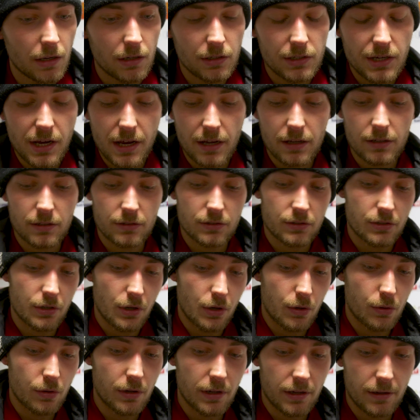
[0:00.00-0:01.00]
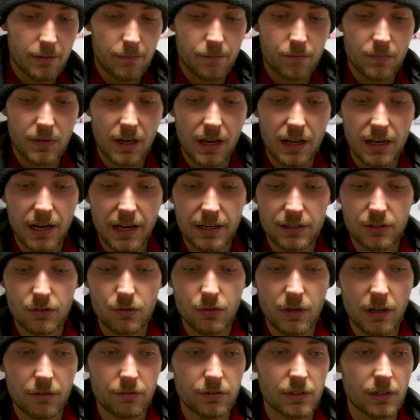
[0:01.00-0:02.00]
Yeah, so I like
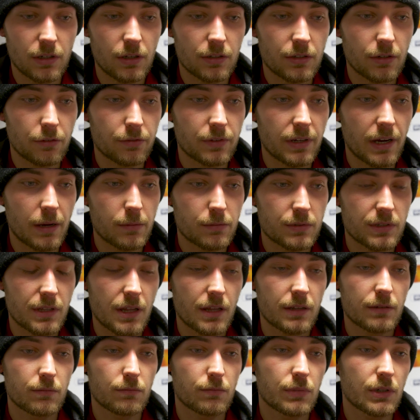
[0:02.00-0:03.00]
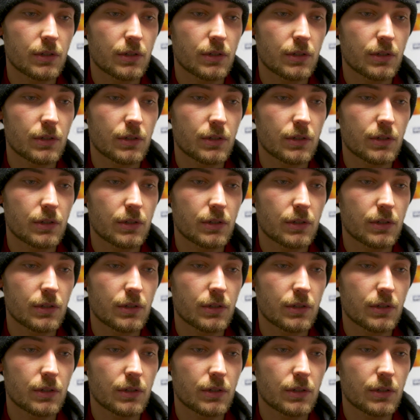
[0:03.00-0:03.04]
to have a lot of games then,